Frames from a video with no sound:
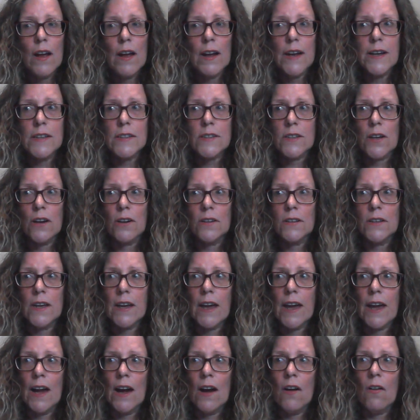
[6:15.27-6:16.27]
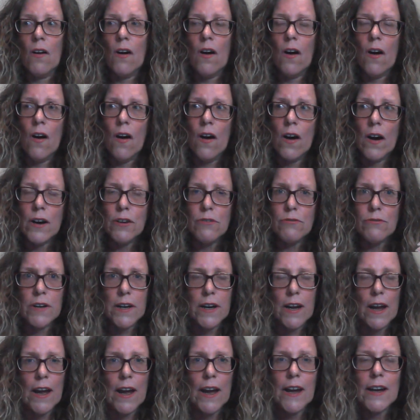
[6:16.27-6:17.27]
It's only how I
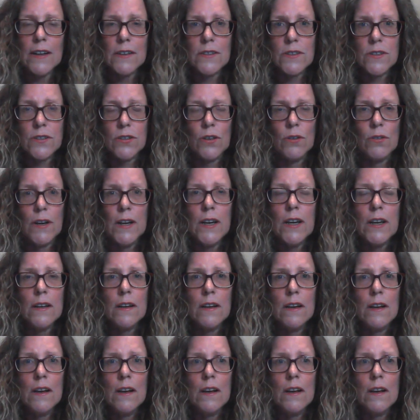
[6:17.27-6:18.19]
react to it